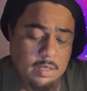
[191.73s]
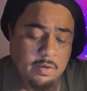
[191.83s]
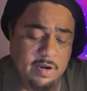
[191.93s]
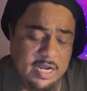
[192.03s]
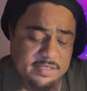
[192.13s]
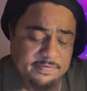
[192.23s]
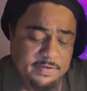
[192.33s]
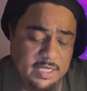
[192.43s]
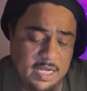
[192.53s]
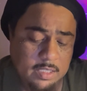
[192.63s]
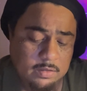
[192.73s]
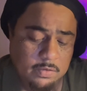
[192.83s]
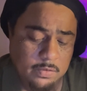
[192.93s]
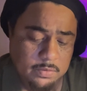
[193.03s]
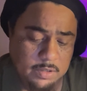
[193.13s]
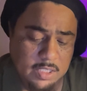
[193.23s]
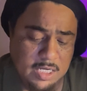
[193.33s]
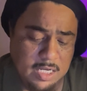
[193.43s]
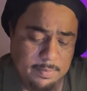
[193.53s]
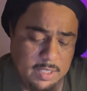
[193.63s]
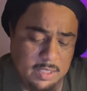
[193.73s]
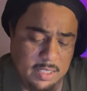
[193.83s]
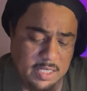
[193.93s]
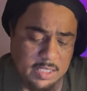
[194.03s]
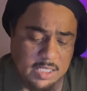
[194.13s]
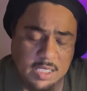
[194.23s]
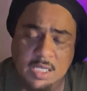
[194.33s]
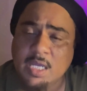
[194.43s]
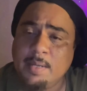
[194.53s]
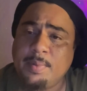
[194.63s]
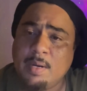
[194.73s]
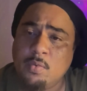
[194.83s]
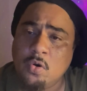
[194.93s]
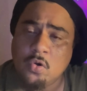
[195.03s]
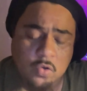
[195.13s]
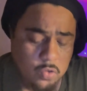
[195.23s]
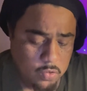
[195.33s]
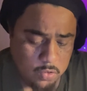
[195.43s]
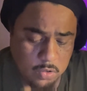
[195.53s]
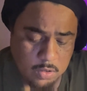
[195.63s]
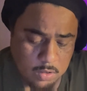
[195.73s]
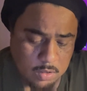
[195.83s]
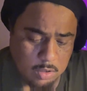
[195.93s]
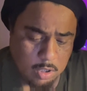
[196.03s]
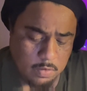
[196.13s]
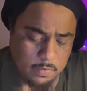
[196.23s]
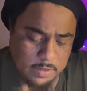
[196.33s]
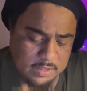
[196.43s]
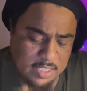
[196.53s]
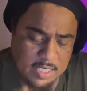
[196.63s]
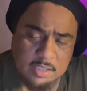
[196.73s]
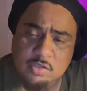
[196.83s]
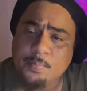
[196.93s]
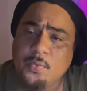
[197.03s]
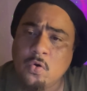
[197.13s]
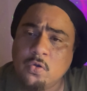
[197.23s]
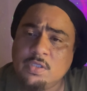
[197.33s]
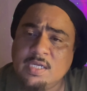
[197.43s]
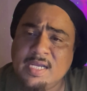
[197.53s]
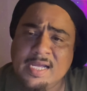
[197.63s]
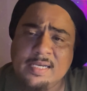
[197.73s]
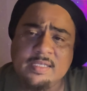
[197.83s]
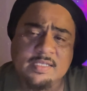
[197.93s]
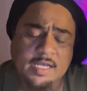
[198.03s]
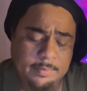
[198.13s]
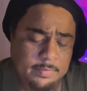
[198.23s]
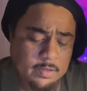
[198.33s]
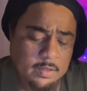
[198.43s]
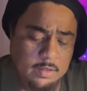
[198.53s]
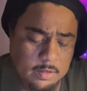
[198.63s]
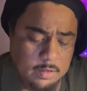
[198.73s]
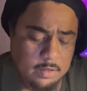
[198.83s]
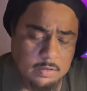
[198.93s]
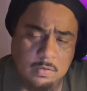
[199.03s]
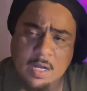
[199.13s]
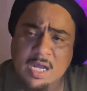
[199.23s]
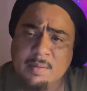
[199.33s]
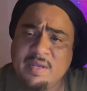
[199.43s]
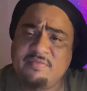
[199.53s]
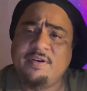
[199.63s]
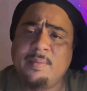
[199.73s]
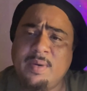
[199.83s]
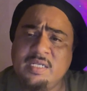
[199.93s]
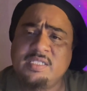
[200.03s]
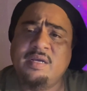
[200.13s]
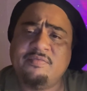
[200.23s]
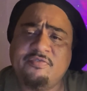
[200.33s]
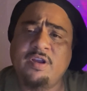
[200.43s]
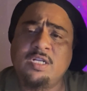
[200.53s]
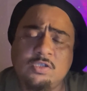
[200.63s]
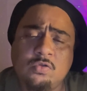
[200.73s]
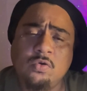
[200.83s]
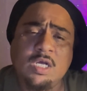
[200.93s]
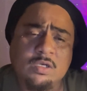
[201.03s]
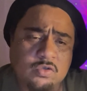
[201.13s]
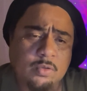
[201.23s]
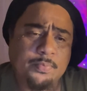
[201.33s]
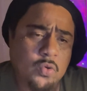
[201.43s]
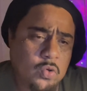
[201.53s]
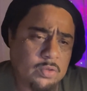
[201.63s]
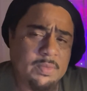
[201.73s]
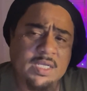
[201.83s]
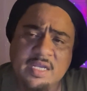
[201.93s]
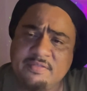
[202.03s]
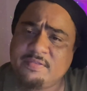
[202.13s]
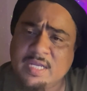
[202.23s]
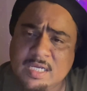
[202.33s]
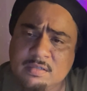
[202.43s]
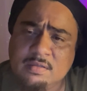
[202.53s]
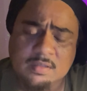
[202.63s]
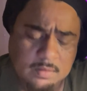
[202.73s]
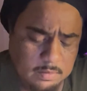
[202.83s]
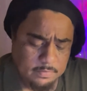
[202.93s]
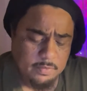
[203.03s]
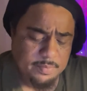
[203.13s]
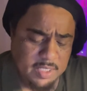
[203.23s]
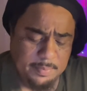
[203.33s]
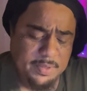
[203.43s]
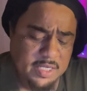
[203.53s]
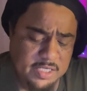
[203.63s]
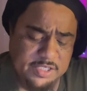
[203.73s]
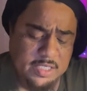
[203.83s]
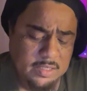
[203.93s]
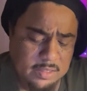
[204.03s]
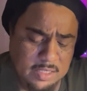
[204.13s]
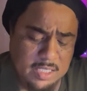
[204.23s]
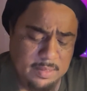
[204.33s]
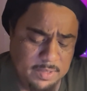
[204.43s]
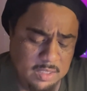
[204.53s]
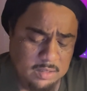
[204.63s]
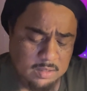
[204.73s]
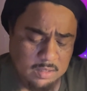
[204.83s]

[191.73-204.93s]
Ras Vieto, you know what I mean? AKA Pablo Loco. Always there supporting all the time. To all my families and friends too that support me, give thanks for being patient, you know what I mean?